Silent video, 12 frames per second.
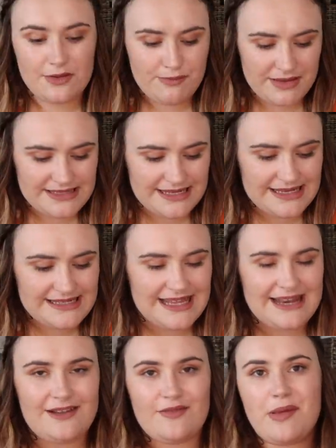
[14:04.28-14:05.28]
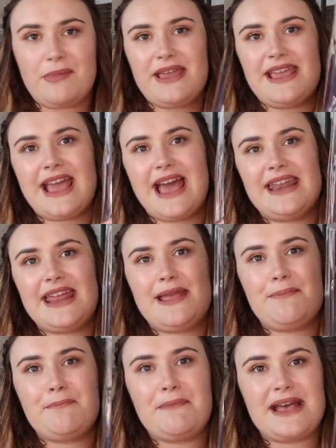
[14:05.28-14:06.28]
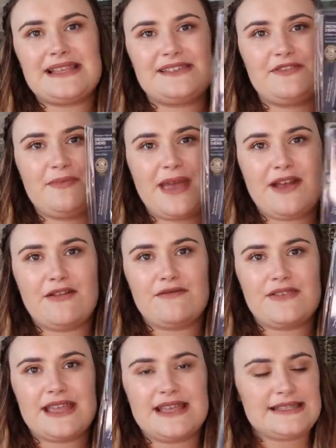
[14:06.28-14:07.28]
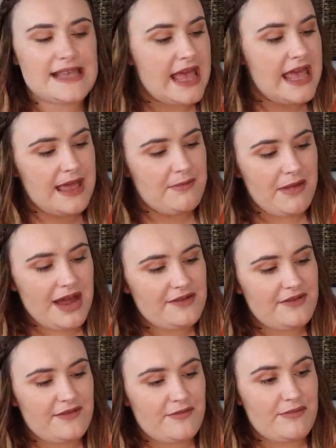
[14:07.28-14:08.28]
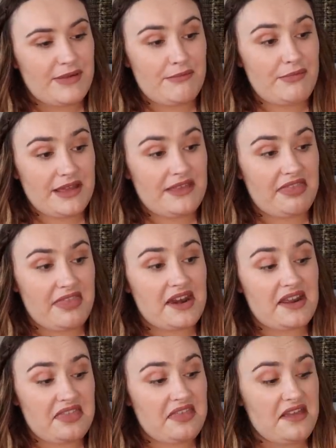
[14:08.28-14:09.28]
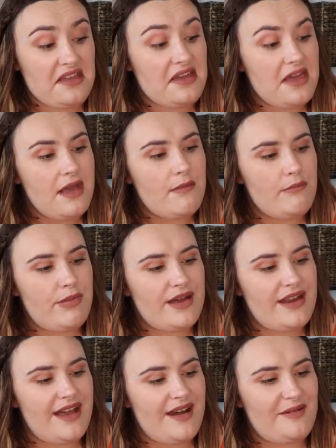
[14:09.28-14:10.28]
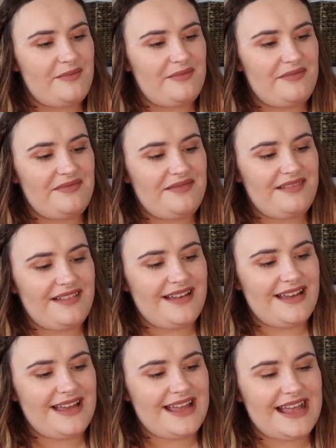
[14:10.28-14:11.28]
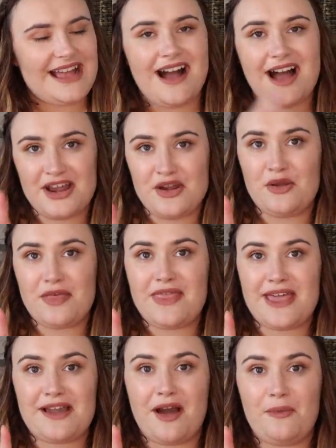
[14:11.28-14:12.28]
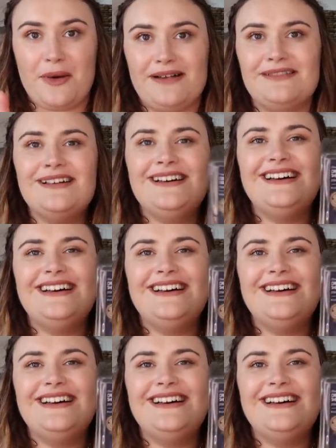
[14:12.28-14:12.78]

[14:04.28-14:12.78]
own business. And I remember he had a massive pair of these. It might have even been bigger than that, I think. But um, I know that they cut well.